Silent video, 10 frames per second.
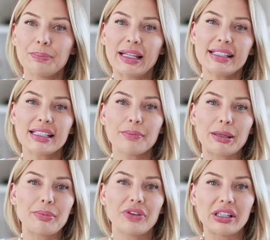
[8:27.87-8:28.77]
Plus, some
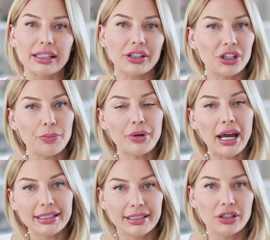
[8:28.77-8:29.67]
people think that they're not
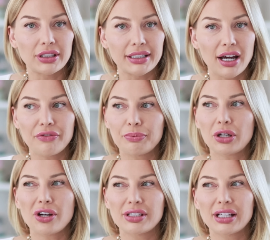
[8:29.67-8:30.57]
practical enough
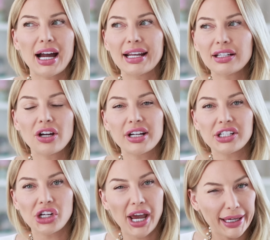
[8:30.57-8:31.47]
because they're kind of not a
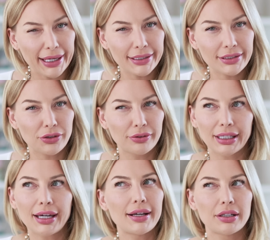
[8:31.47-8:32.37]
jacket, so they
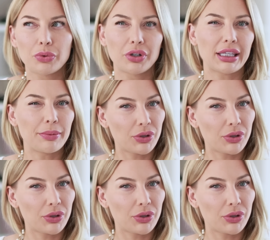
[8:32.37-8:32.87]
kind of won't keep you